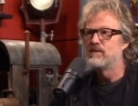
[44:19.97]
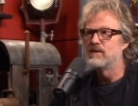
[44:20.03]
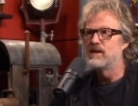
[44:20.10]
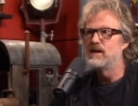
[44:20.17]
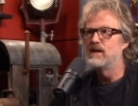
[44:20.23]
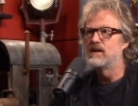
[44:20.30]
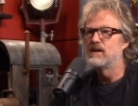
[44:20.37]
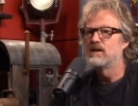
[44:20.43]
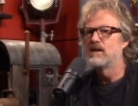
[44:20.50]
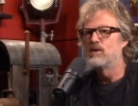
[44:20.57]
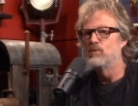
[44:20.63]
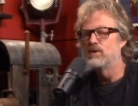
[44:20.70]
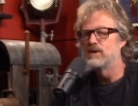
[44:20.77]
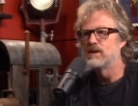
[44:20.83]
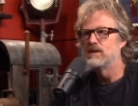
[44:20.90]
Like, I
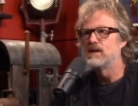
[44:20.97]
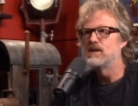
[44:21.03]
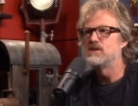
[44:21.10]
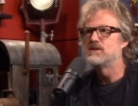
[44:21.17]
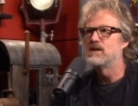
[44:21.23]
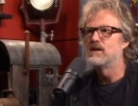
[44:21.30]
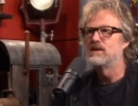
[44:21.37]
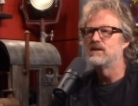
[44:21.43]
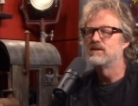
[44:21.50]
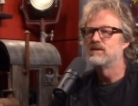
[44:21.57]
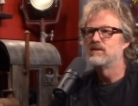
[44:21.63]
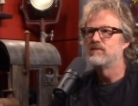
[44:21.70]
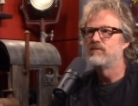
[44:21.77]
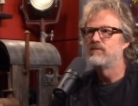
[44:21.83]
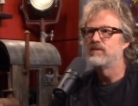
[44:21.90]
worked on that shot.
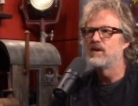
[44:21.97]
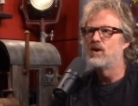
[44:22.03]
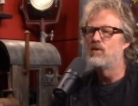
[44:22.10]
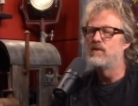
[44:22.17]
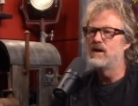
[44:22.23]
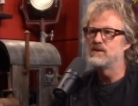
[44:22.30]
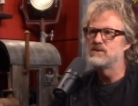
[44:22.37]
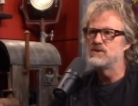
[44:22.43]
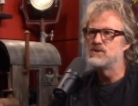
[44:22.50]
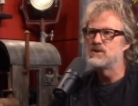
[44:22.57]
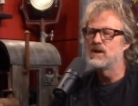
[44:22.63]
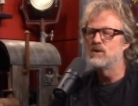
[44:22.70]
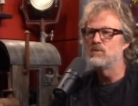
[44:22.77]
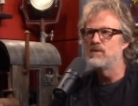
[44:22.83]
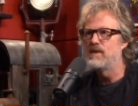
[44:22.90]
Oh, that's the
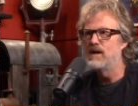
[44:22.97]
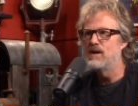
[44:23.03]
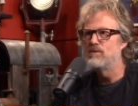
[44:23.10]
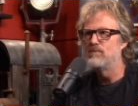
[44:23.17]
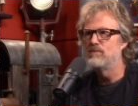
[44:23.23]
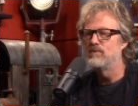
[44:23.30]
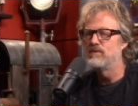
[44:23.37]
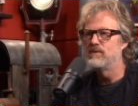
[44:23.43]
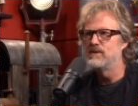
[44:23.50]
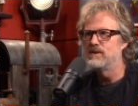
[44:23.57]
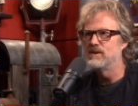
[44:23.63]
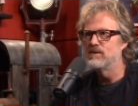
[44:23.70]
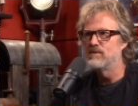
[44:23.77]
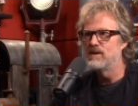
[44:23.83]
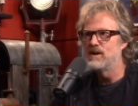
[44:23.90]
shot with that,
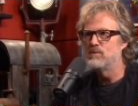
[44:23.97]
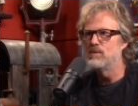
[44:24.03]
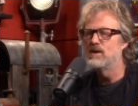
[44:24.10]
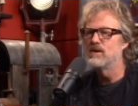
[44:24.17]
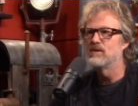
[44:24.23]
that model.